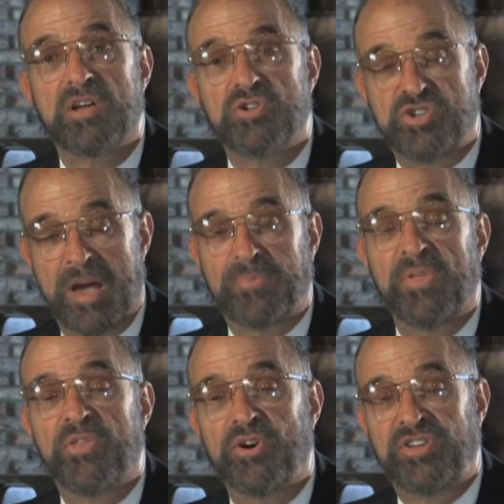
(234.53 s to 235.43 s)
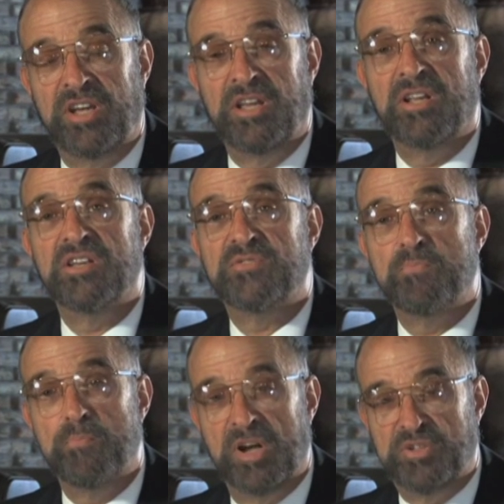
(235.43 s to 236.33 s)
Chapter 13 is
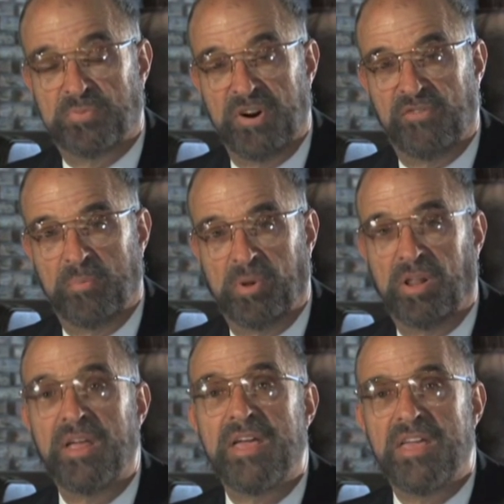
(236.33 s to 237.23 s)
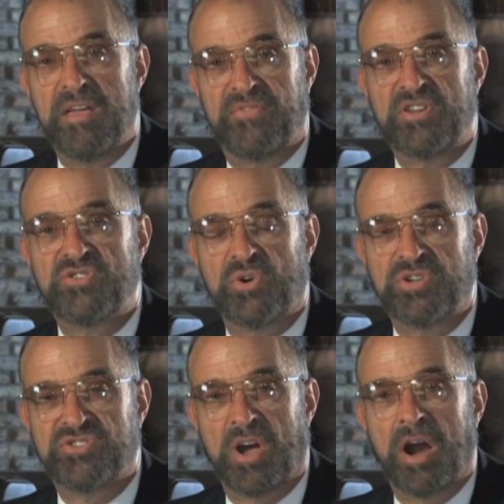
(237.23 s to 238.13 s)
much preferable if it is your
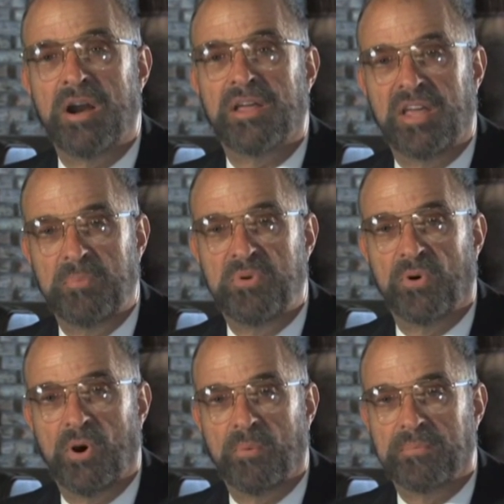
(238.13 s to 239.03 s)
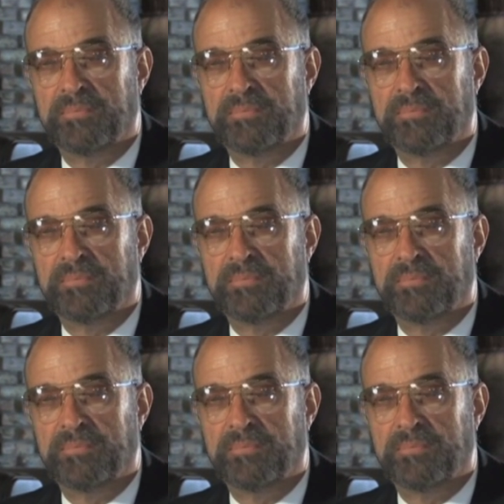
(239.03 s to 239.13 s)
desire to keep your home.